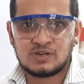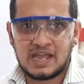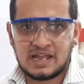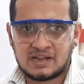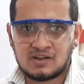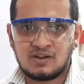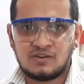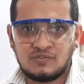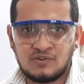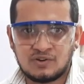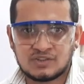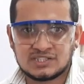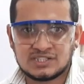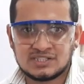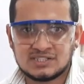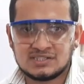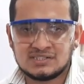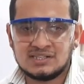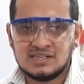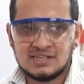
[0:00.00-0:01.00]
lack of
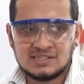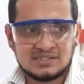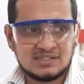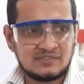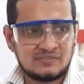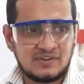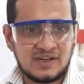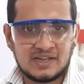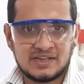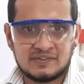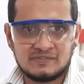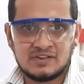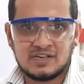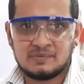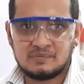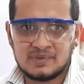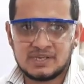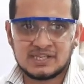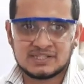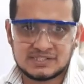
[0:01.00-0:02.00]
oxygen, the fire
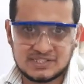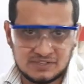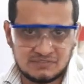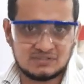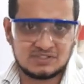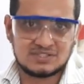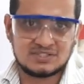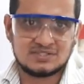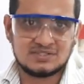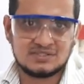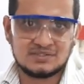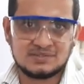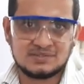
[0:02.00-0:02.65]
will be extinguished.